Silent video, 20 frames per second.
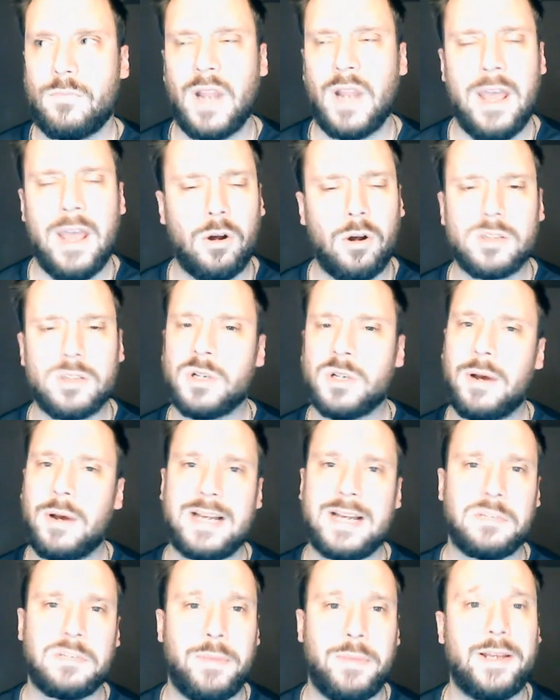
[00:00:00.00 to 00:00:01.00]
and also
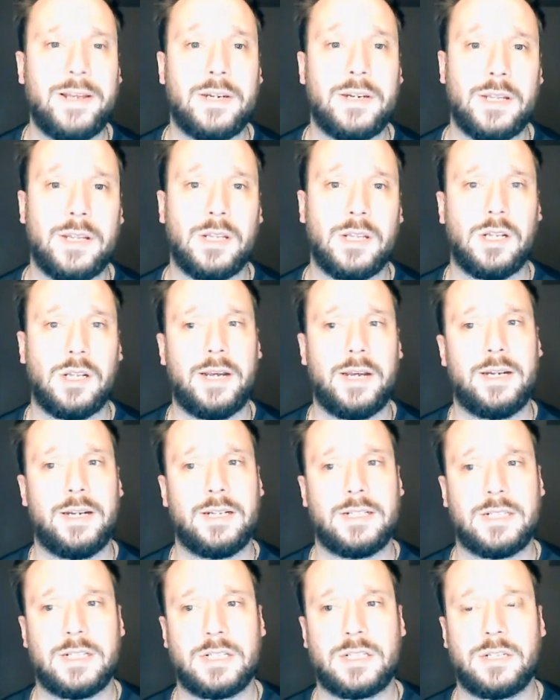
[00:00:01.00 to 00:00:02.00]
has been in the Lightning
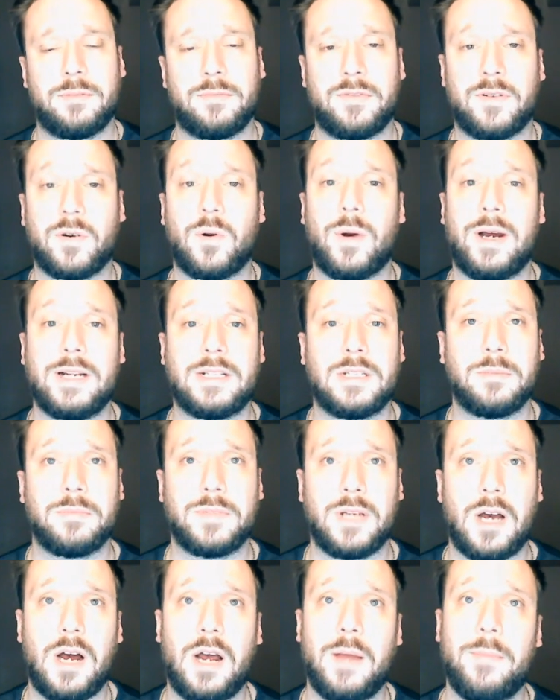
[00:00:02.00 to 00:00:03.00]
system for quite some
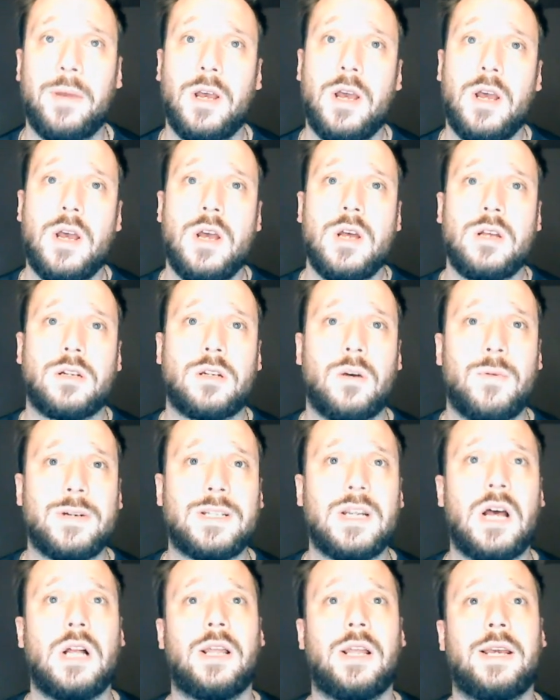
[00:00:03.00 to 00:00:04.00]
time. So it's
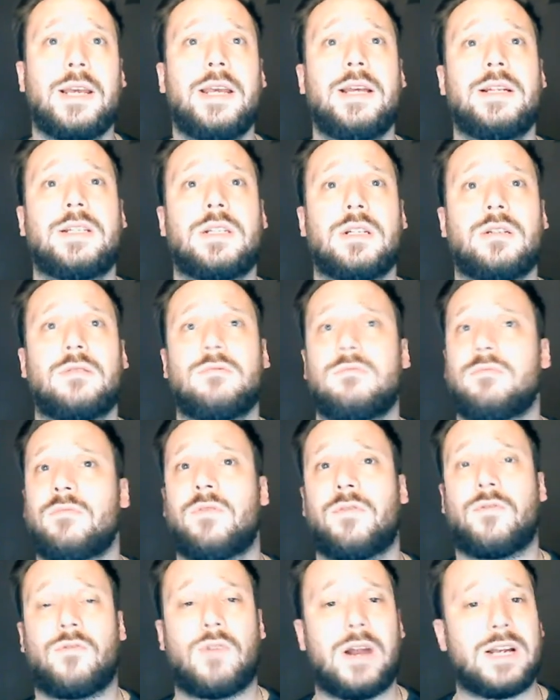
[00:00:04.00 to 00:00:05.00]
not like he's
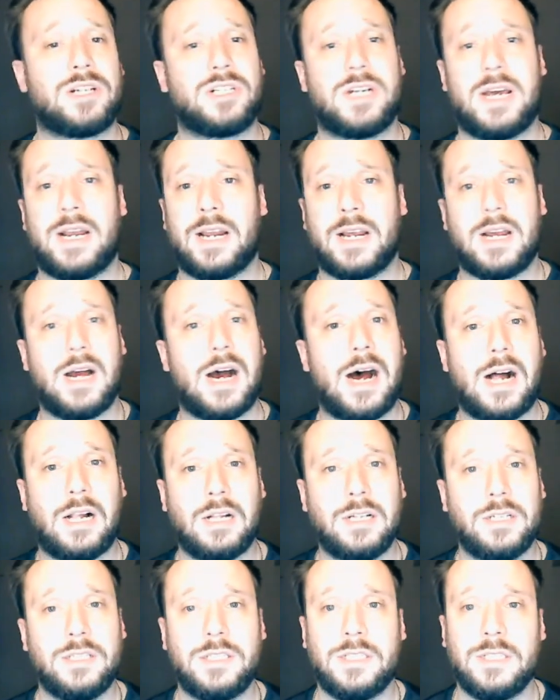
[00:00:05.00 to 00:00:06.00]
fresh out of
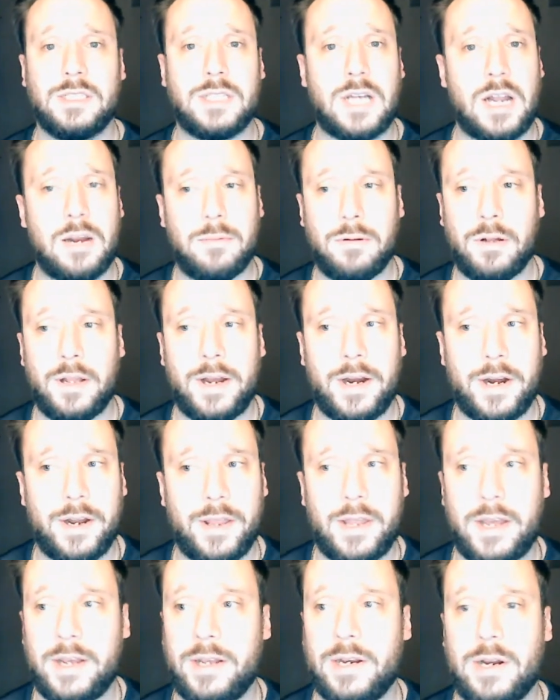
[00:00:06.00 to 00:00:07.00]
college. He's not a player
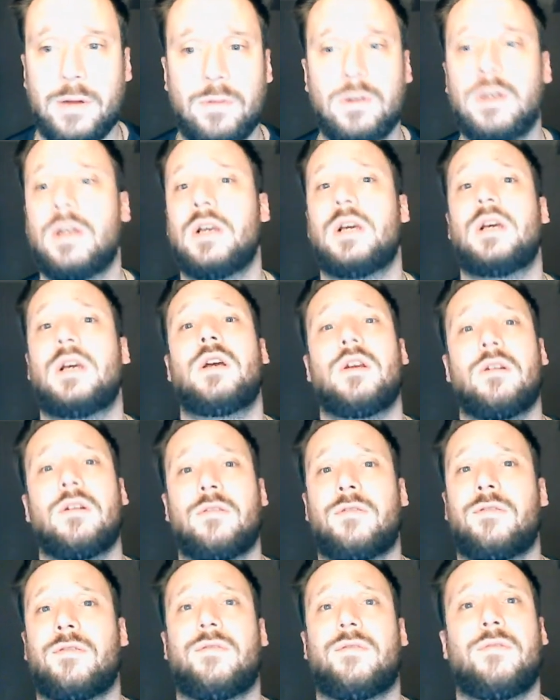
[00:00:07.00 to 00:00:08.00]
that, you know,
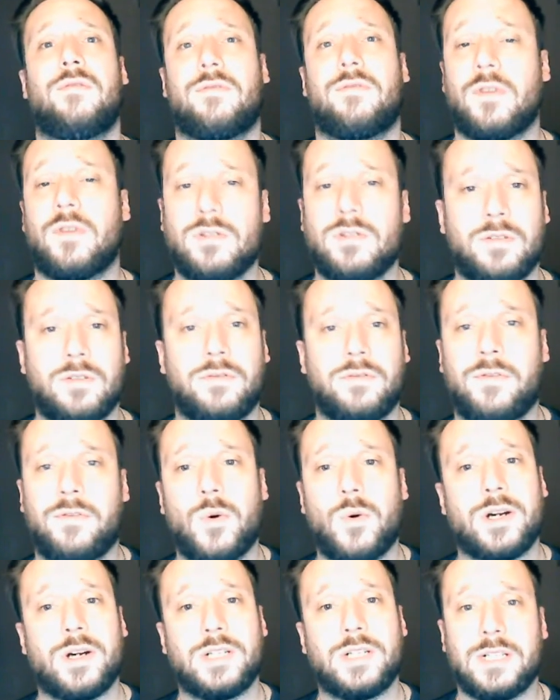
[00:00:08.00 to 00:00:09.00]
Frozen
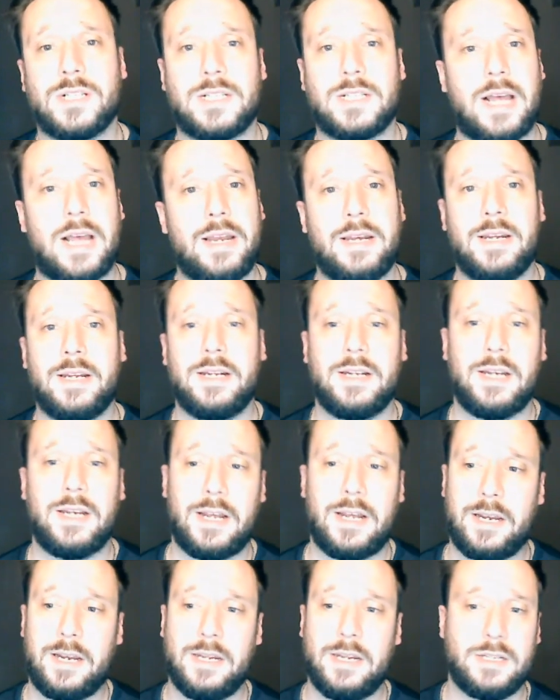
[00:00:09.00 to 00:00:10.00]
Four just ended
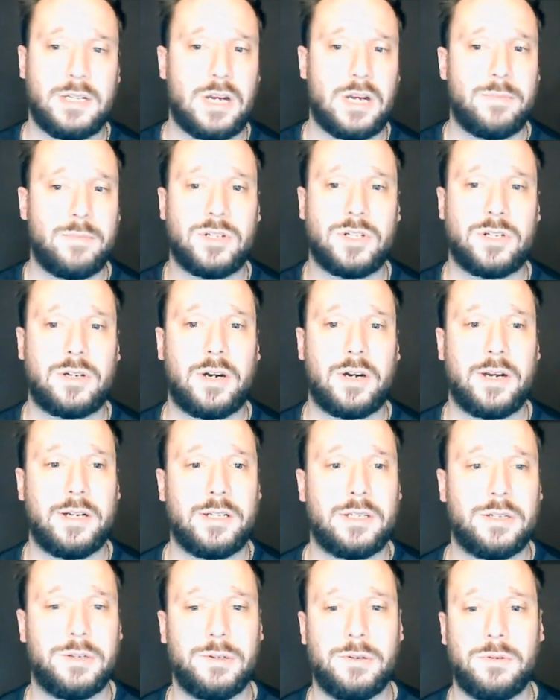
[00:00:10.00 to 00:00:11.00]
and he's coming straight
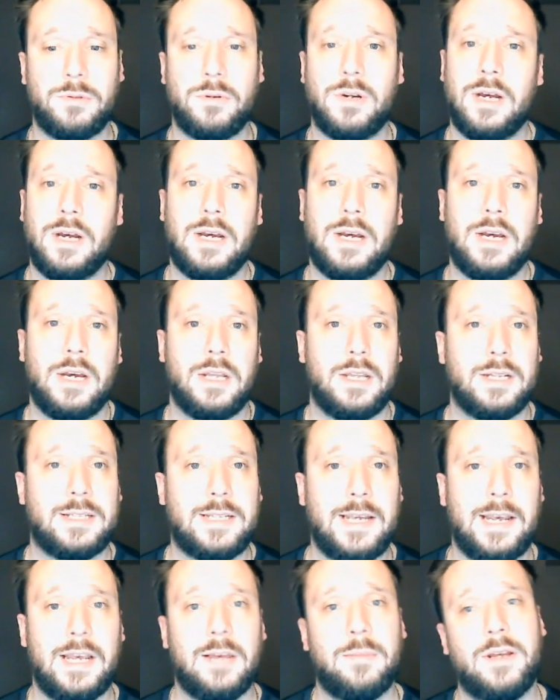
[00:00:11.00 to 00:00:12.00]
to the
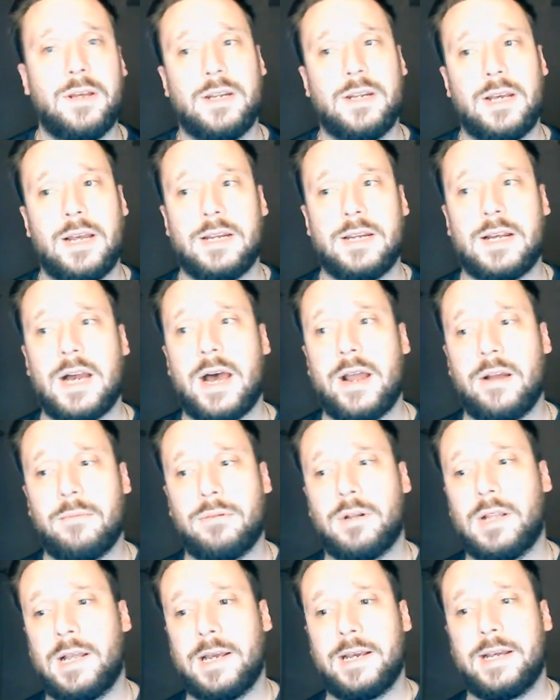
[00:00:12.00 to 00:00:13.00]
team and, and kind of
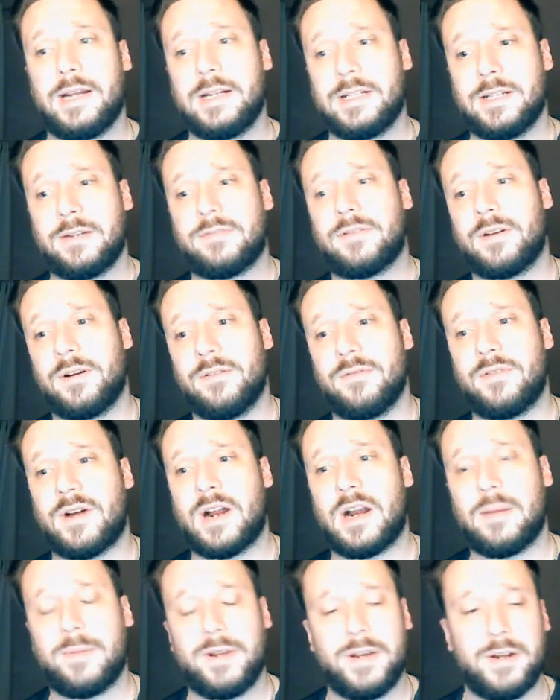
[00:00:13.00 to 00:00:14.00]
playing in a different
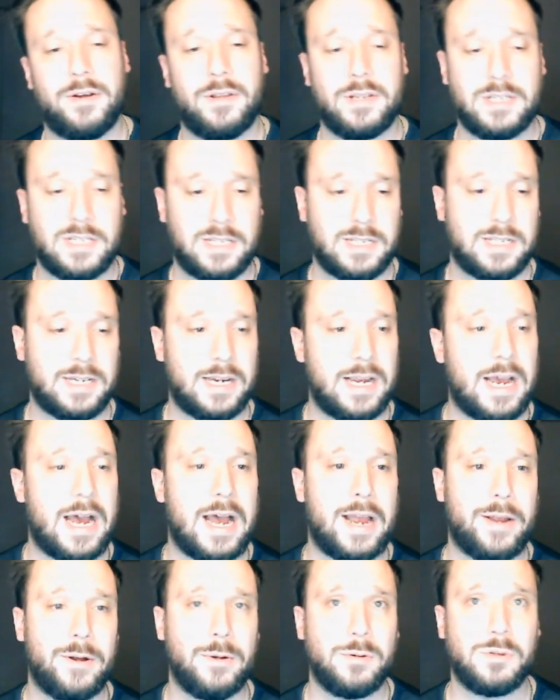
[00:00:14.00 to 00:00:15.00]
environment. No, this is a
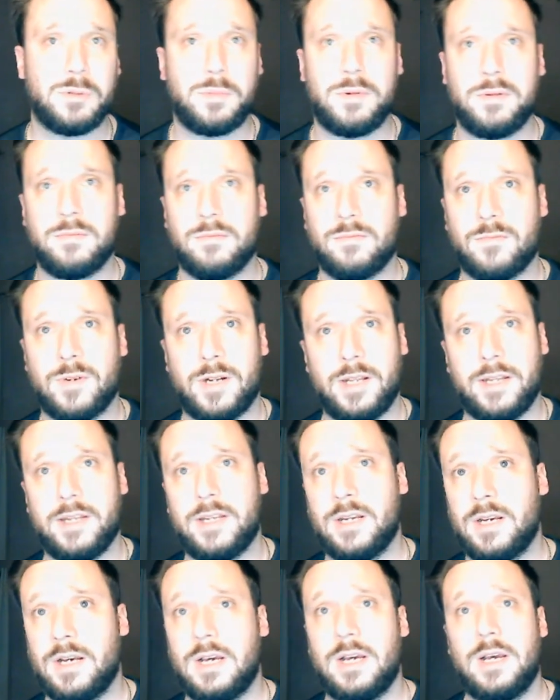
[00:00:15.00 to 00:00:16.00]
guy who's been
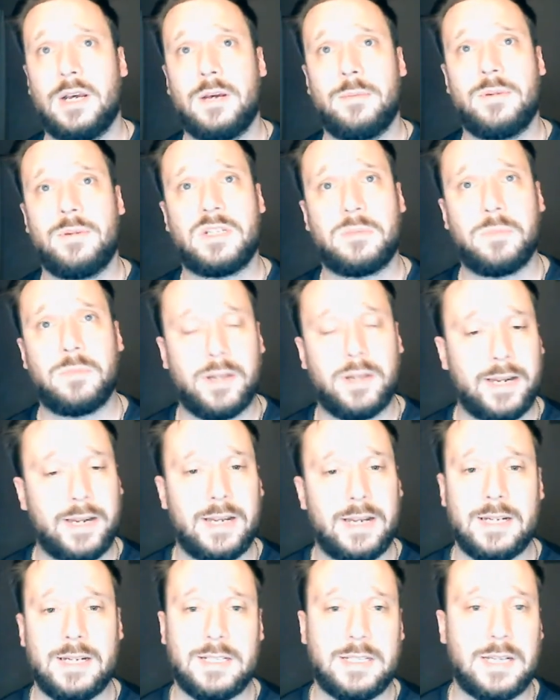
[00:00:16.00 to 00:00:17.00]
really been splitting
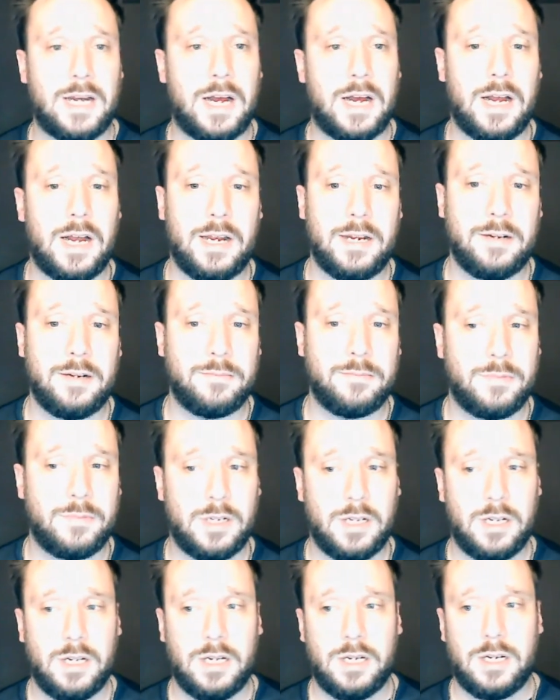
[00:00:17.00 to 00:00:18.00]
his time
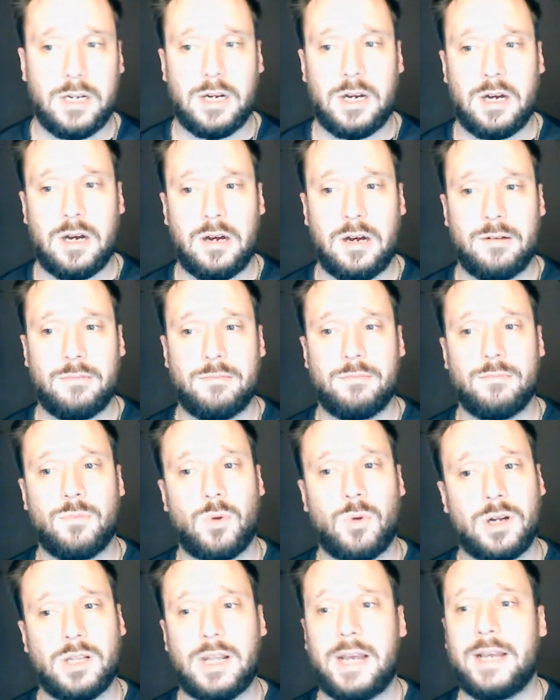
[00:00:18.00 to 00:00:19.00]
uh,
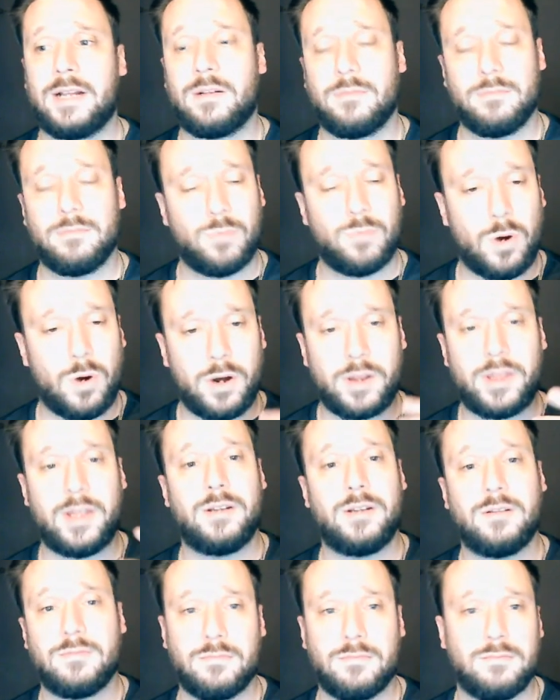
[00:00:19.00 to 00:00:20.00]
more like more
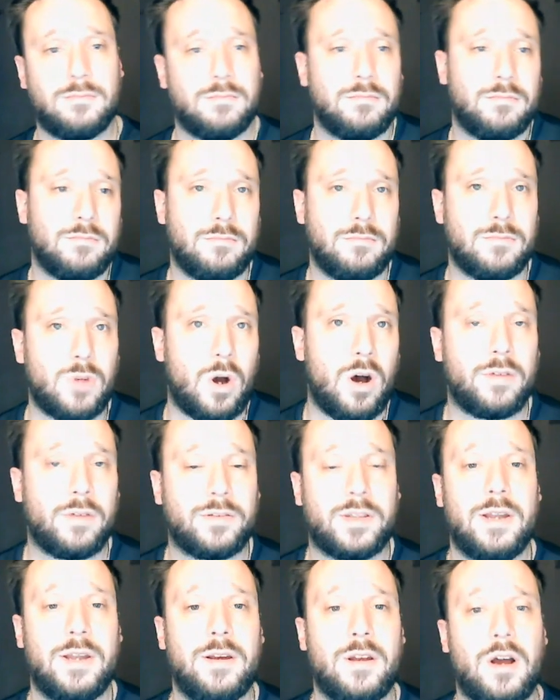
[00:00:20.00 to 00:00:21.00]
than
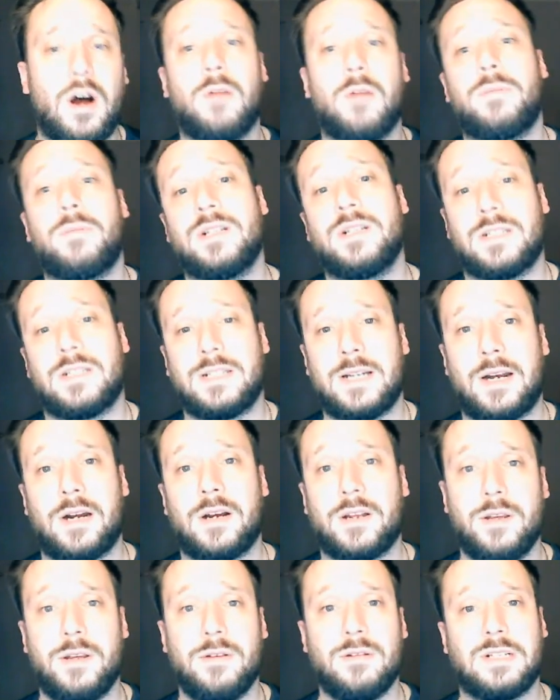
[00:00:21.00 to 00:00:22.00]
often up in
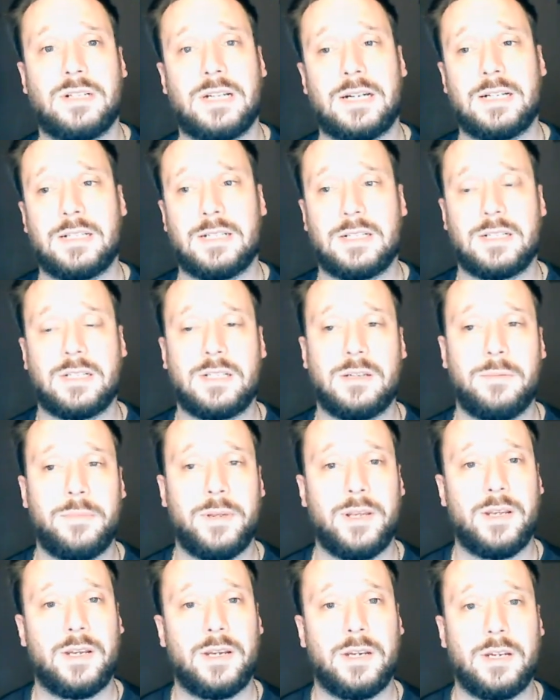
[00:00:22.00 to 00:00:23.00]
Syracuse as to
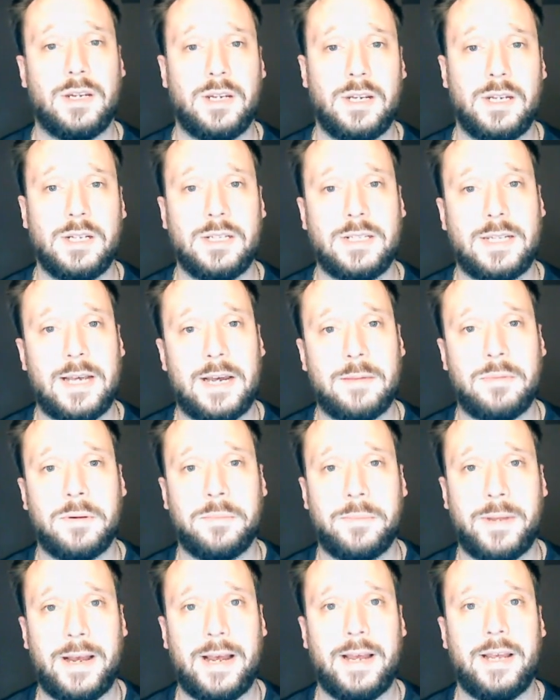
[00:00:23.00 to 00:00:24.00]
being in Tampa
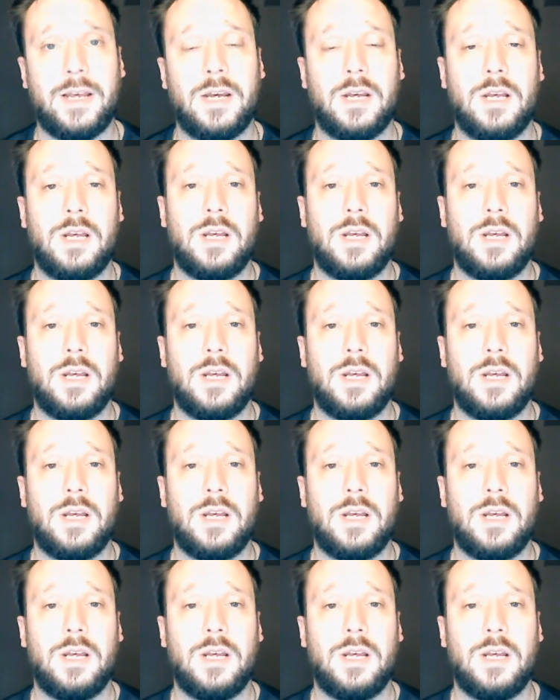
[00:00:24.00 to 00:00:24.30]
Bay.